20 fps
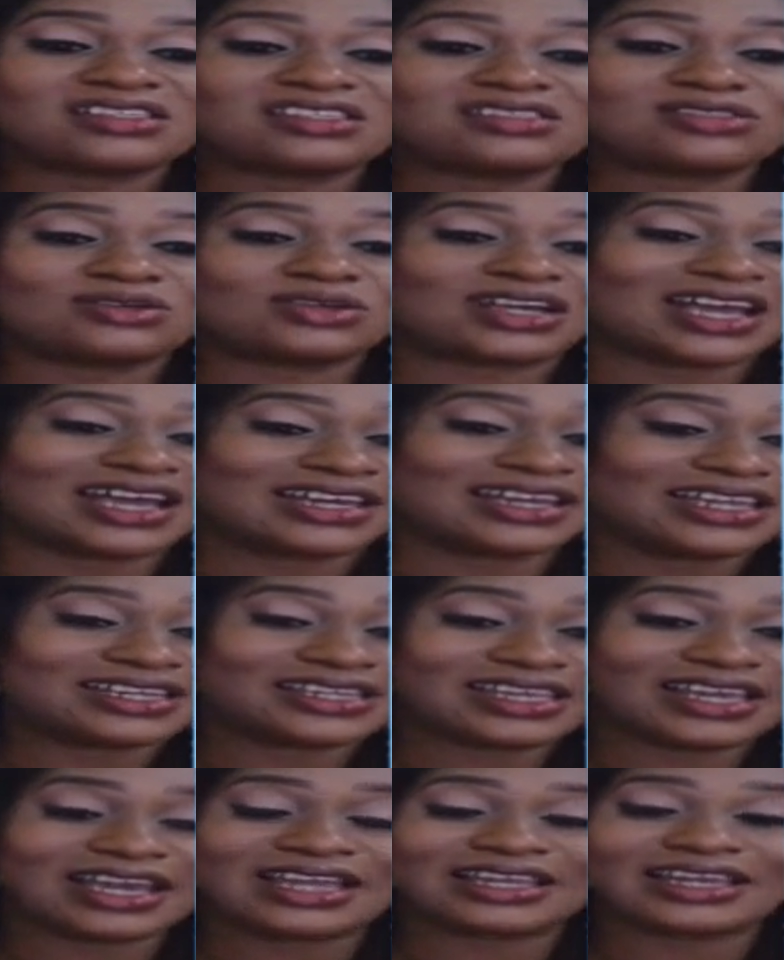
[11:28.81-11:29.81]
out things on
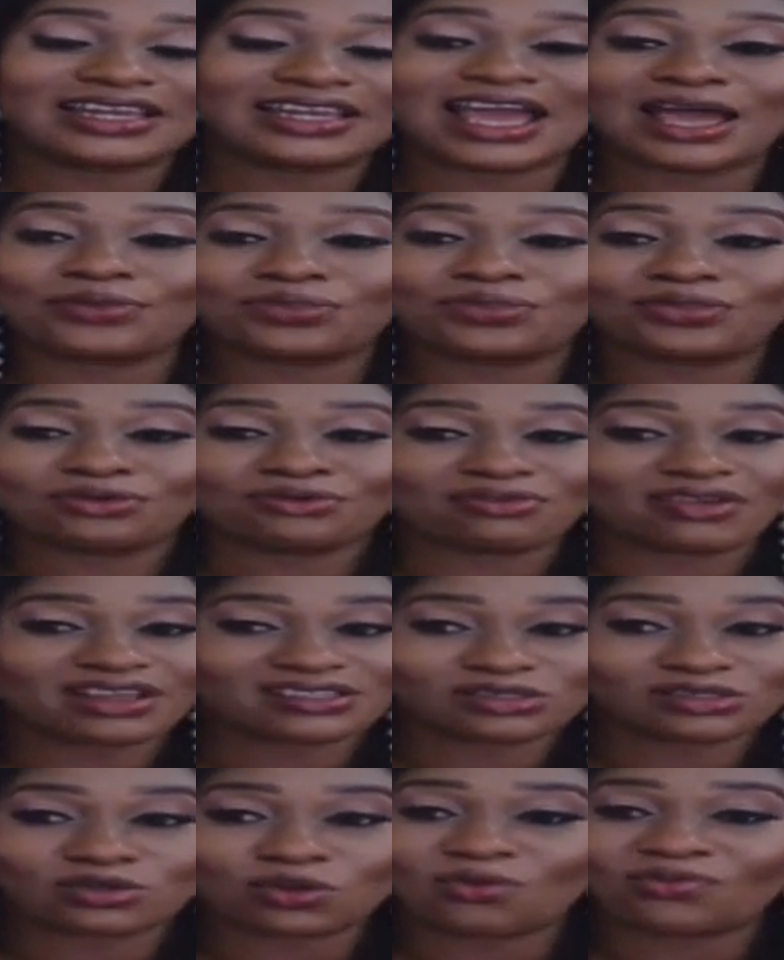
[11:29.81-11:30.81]
Canadian and the
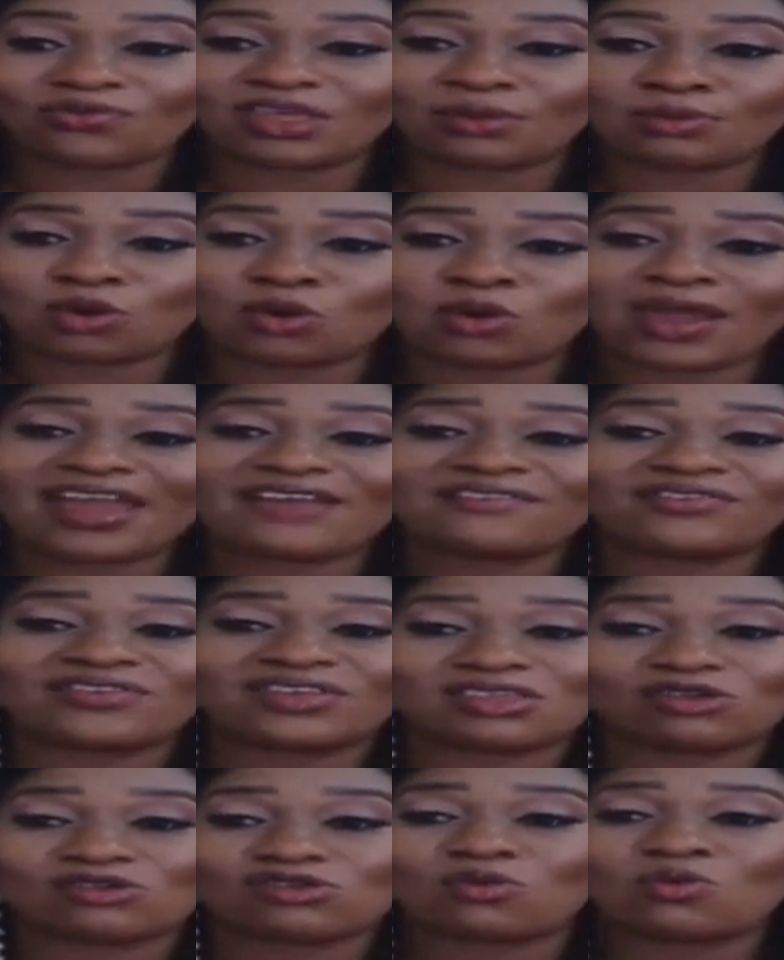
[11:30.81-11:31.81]
rest of them, or
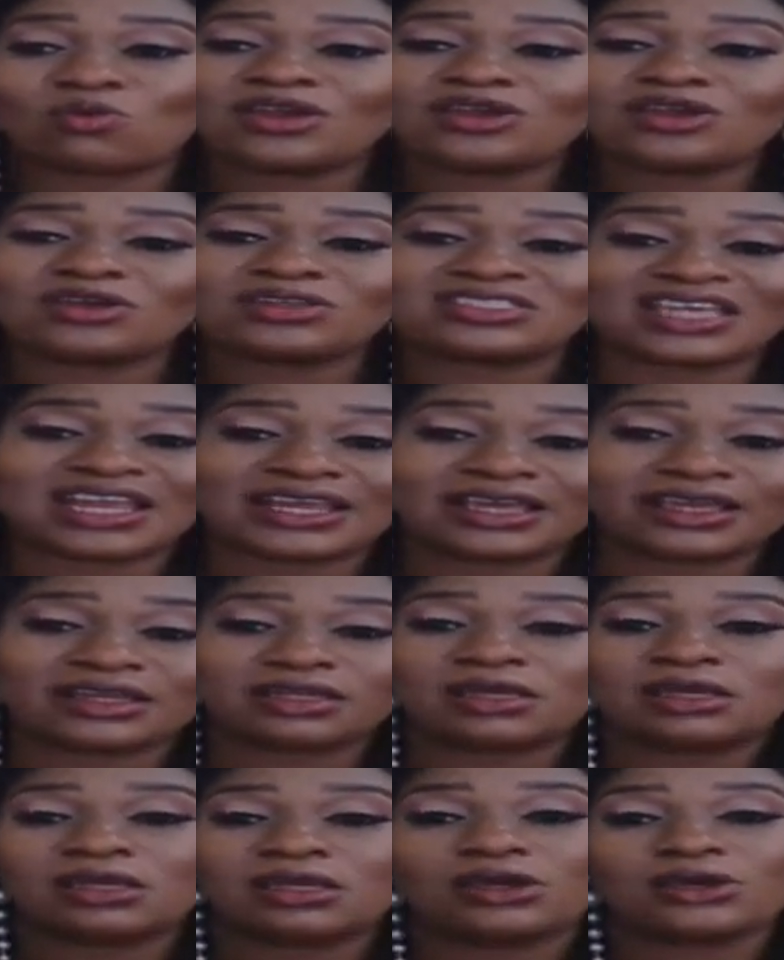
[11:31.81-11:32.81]
everything. So what you're
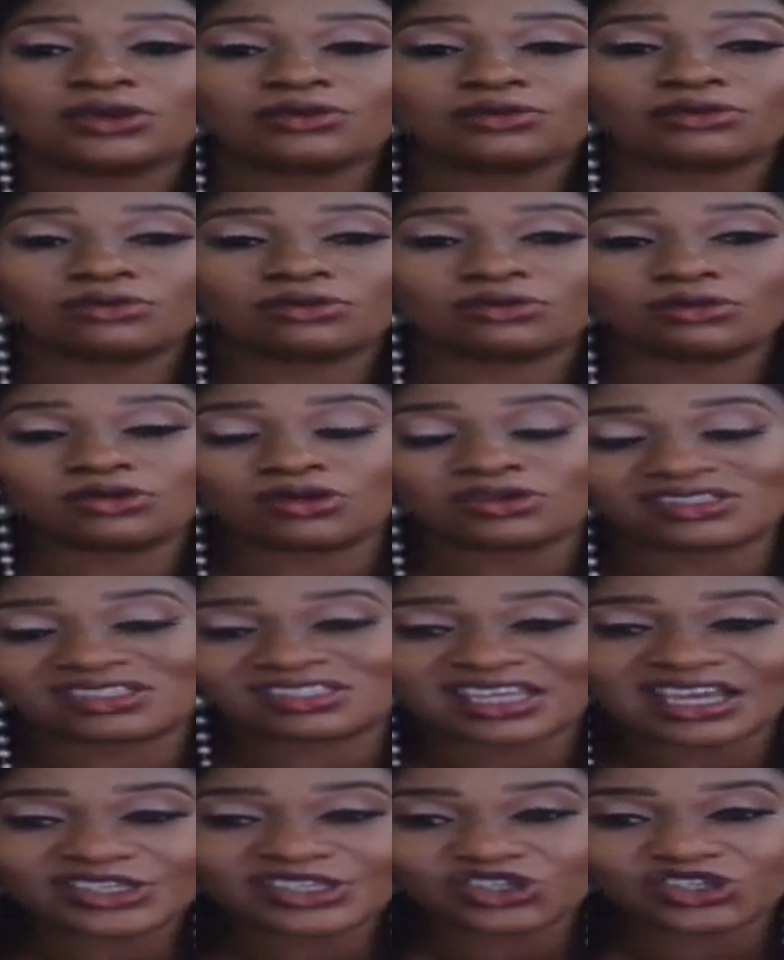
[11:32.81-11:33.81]
telling your
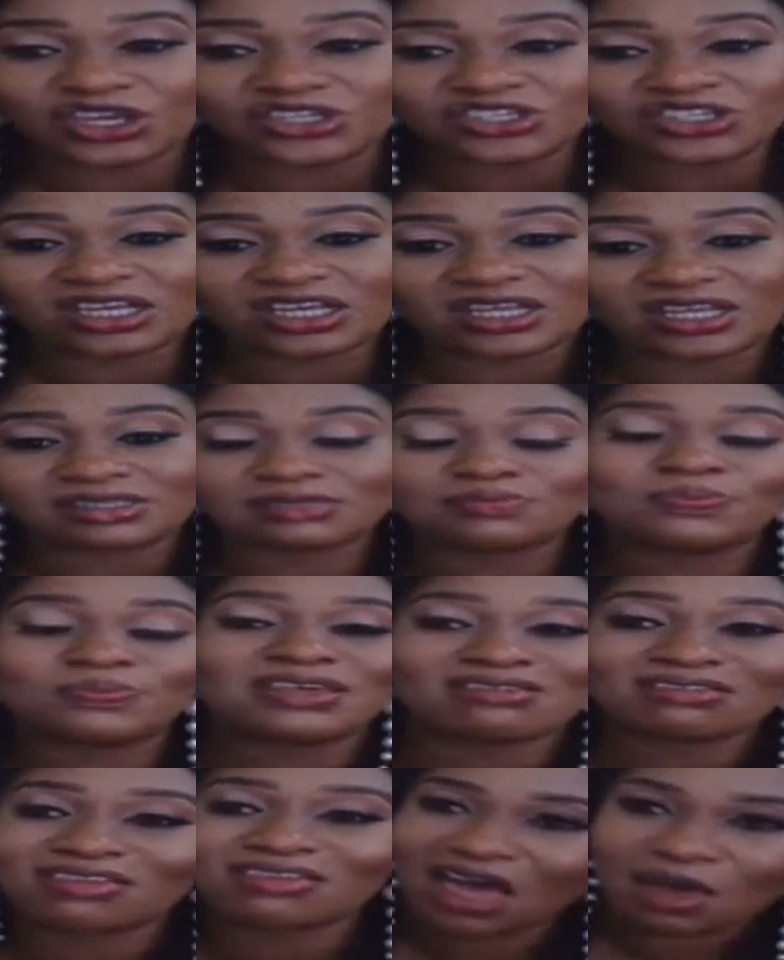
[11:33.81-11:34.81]
search engine is,
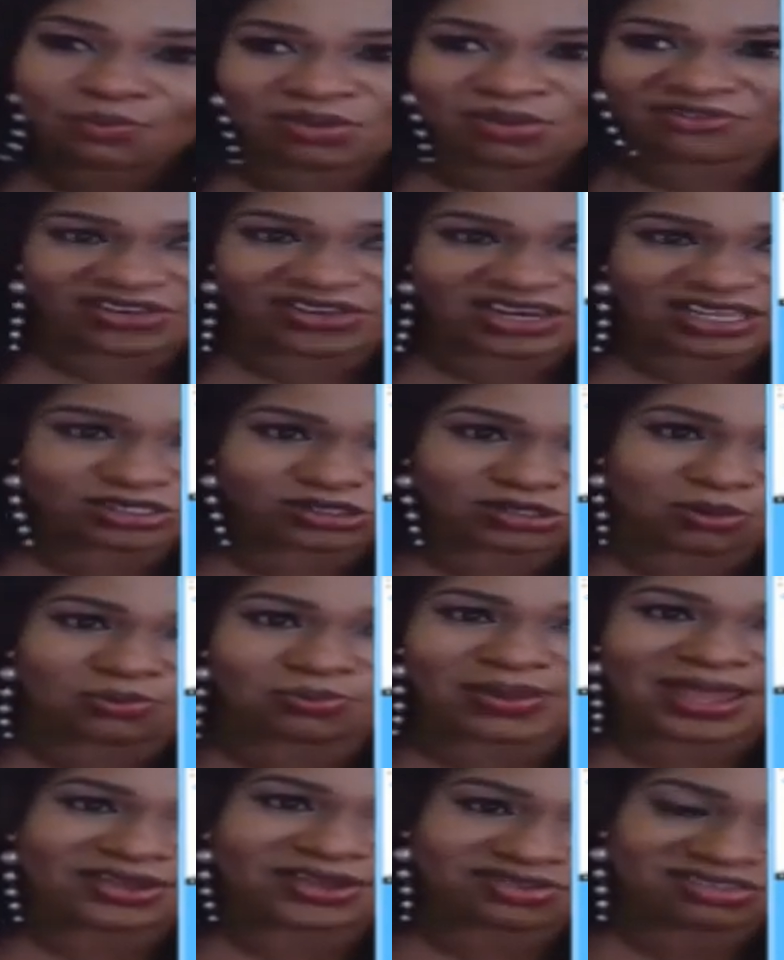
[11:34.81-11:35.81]
please help me fill it
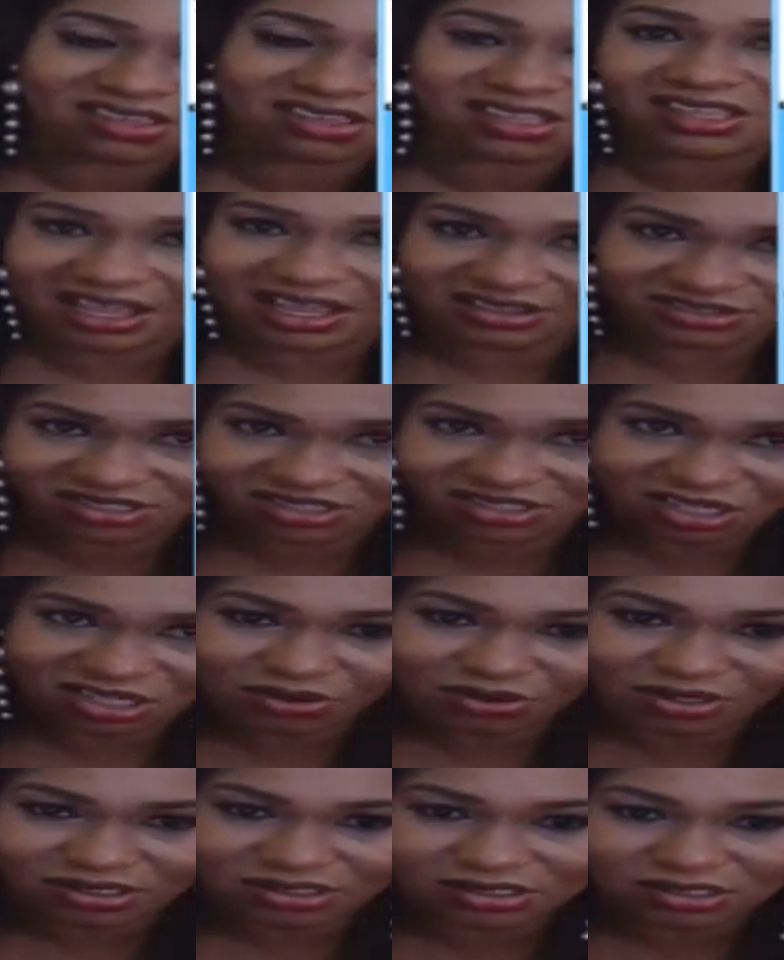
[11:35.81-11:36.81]
up by using the
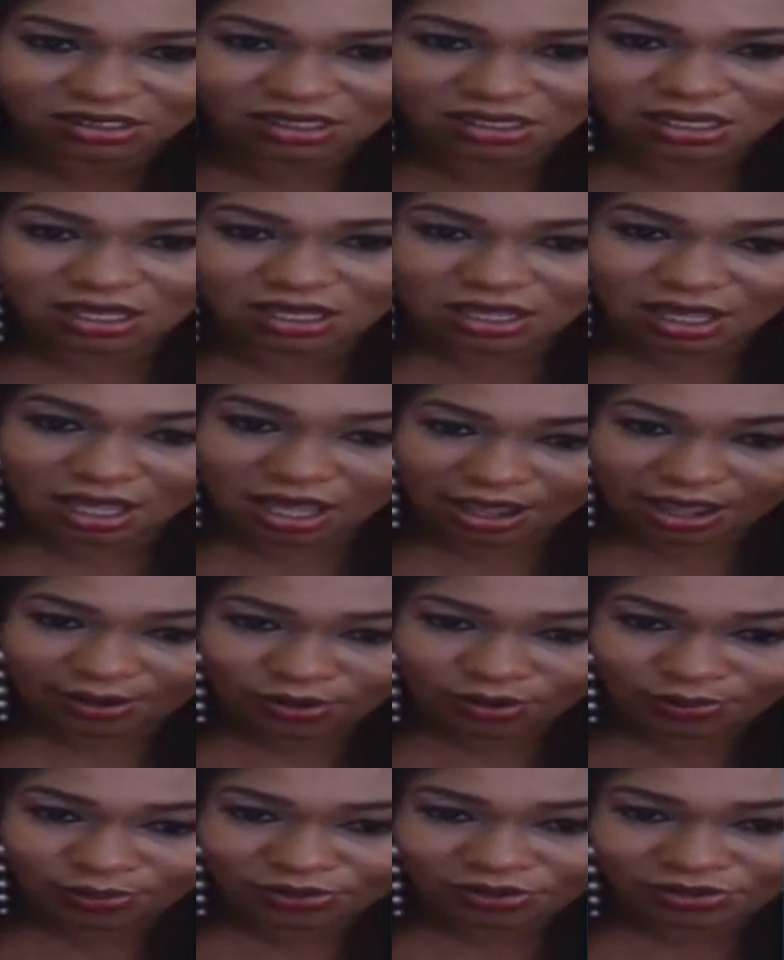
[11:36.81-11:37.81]
asterisks.
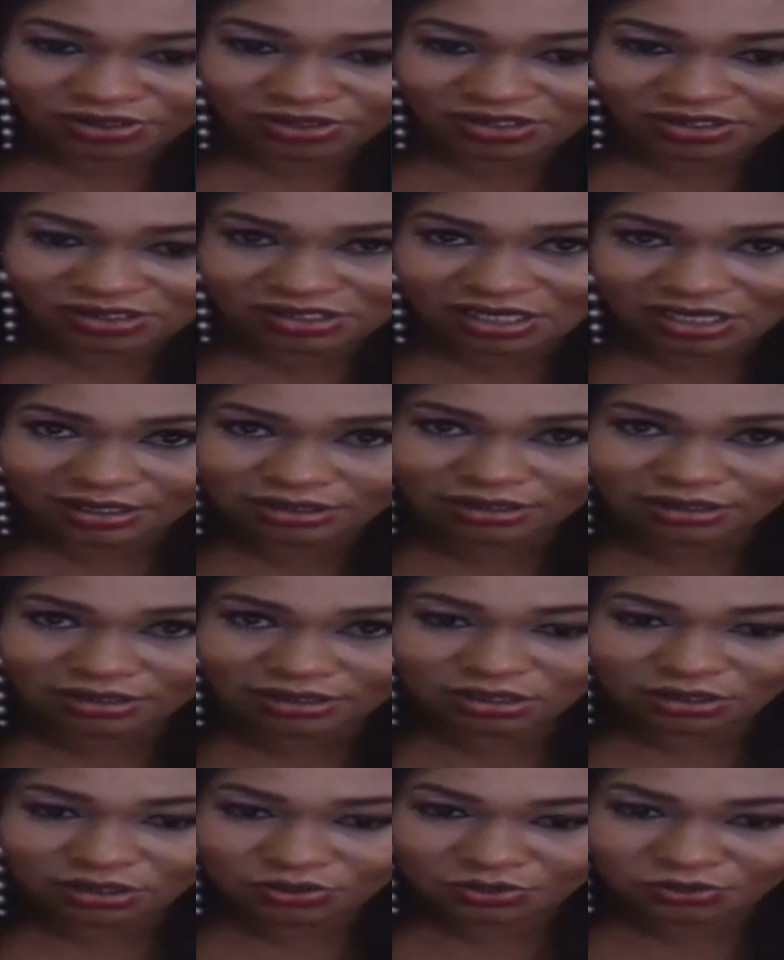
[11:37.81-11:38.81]
I hope you understand
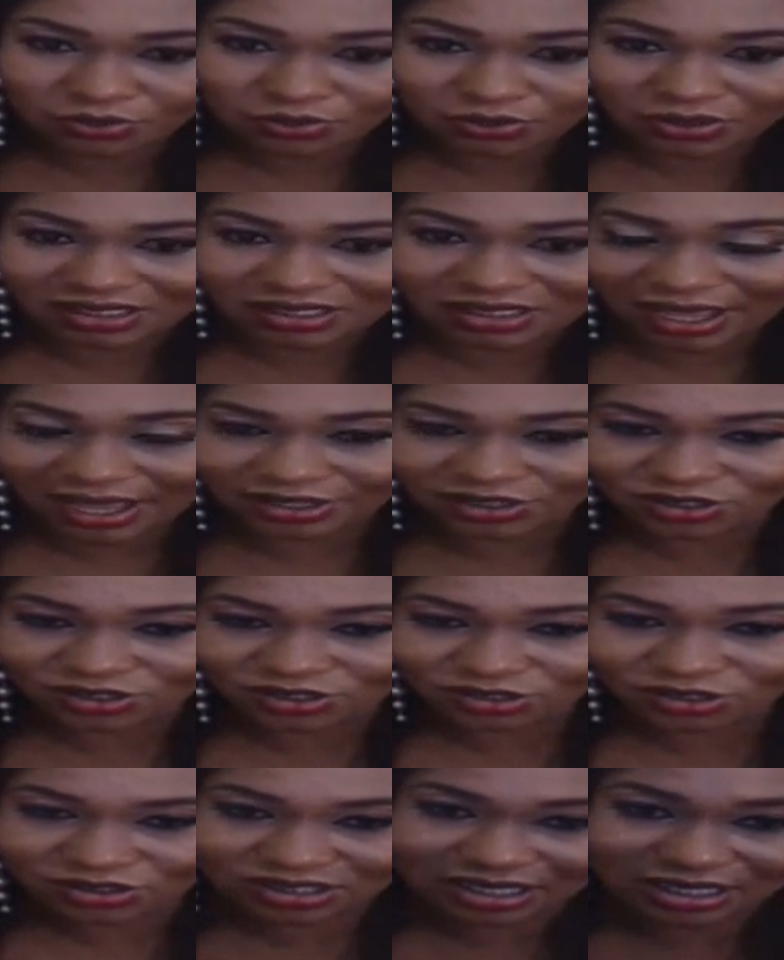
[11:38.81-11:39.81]
what I
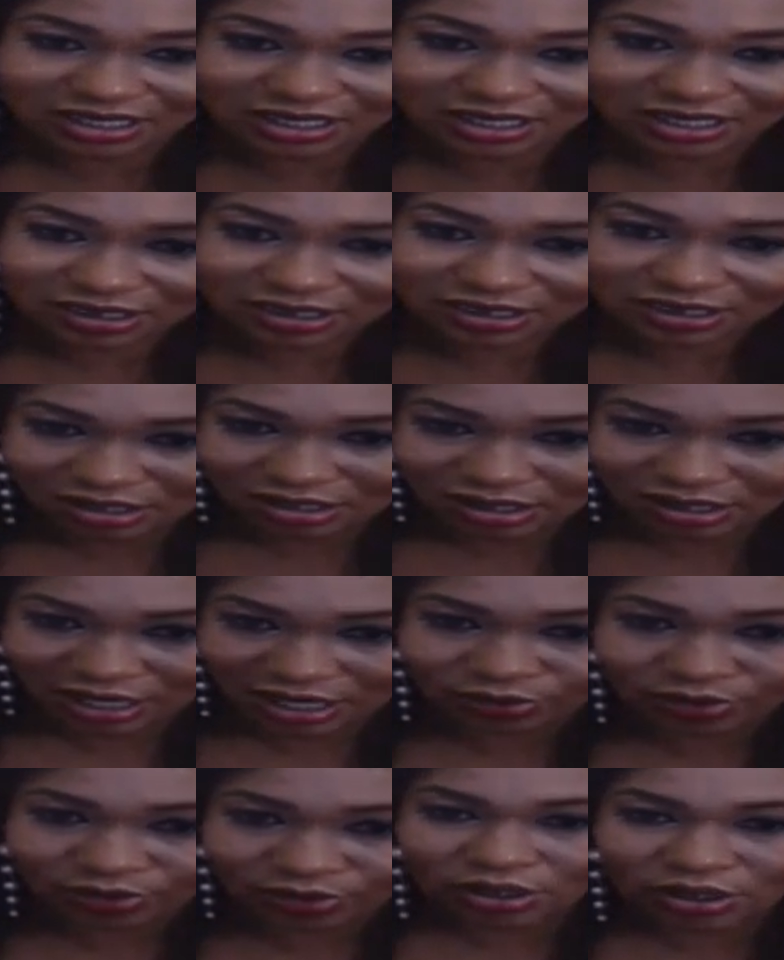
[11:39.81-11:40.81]
just said
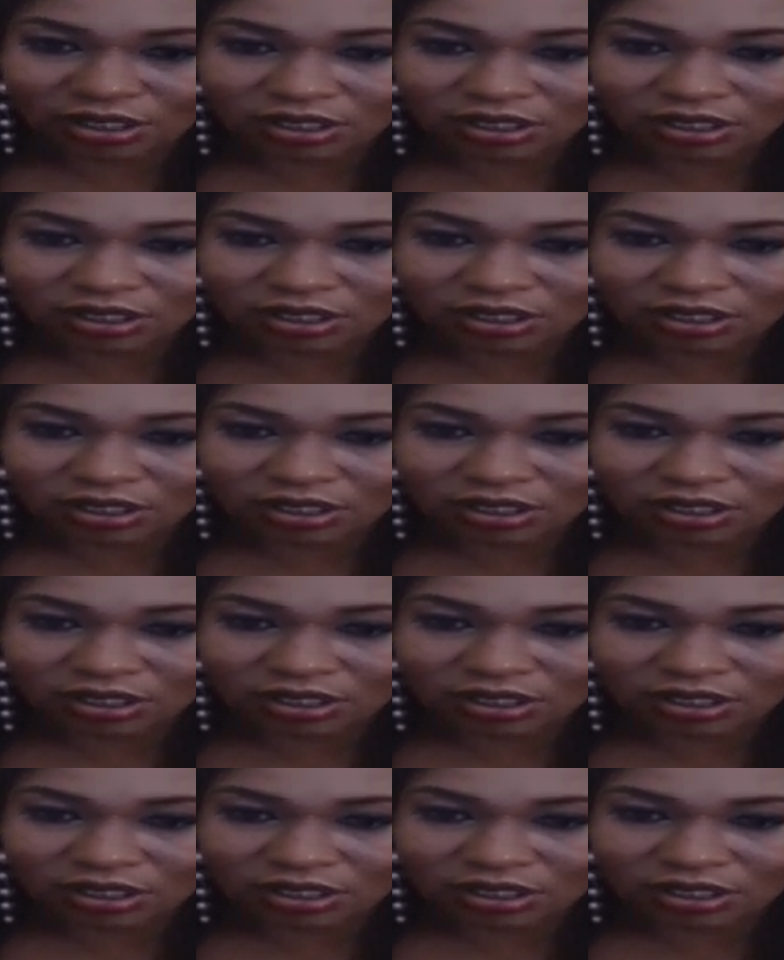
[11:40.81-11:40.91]
now.